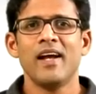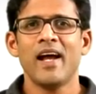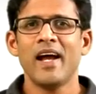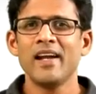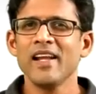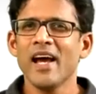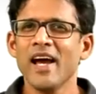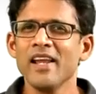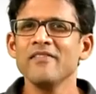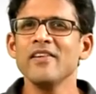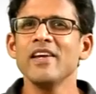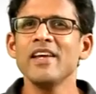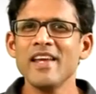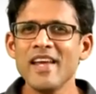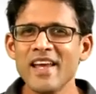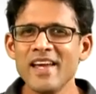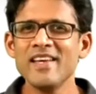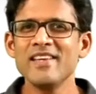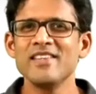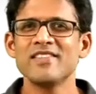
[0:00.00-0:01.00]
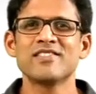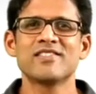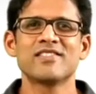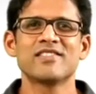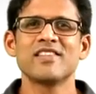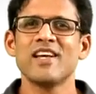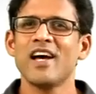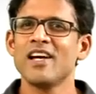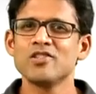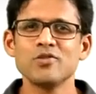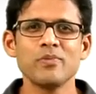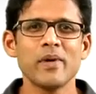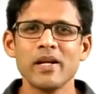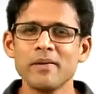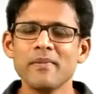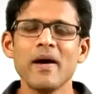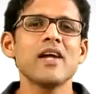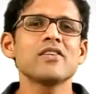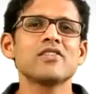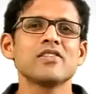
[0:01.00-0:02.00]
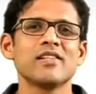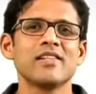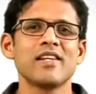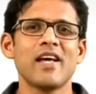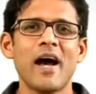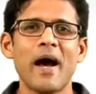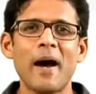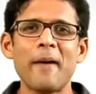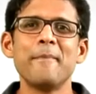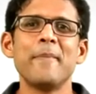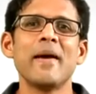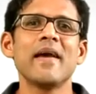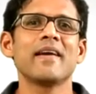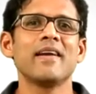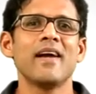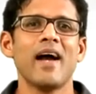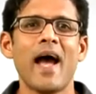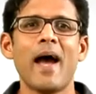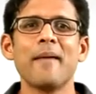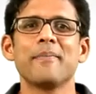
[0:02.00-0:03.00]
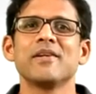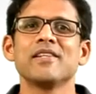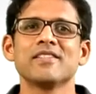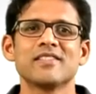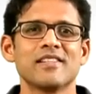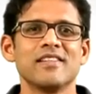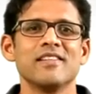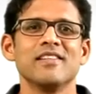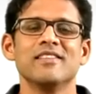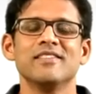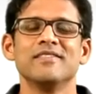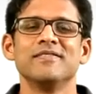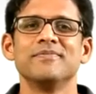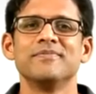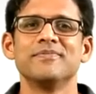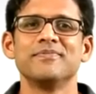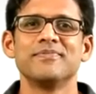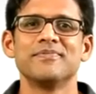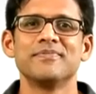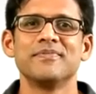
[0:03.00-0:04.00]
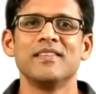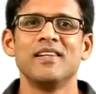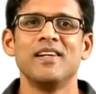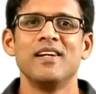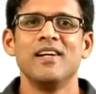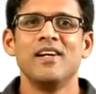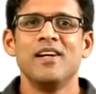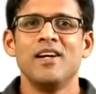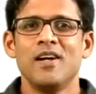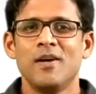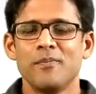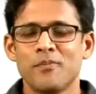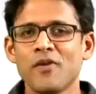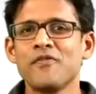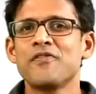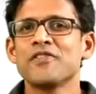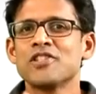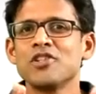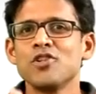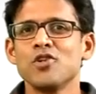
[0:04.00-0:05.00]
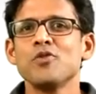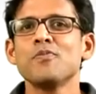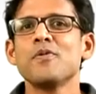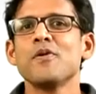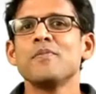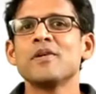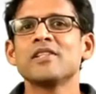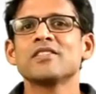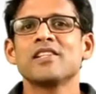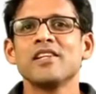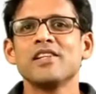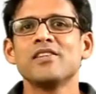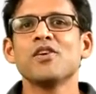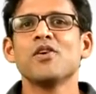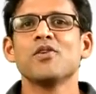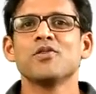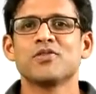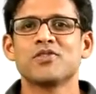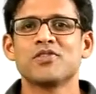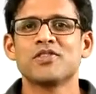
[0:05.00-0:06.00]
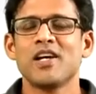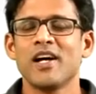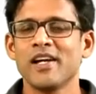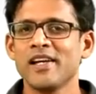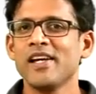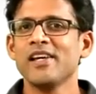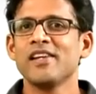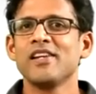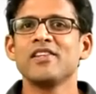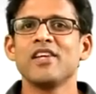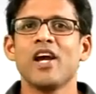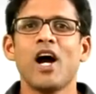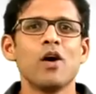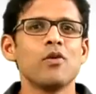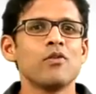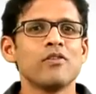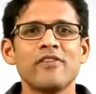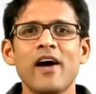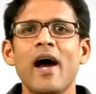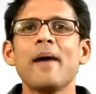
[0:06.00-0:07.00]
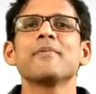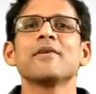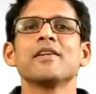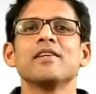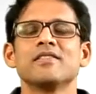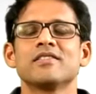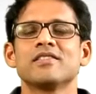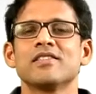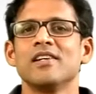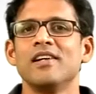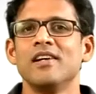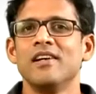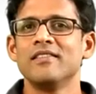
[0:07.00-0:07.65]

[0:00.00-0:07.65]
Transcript: And envy is, as you might imagine, a big happiness killer. Professor Lyubomirsky notes, again in The How of Happiness,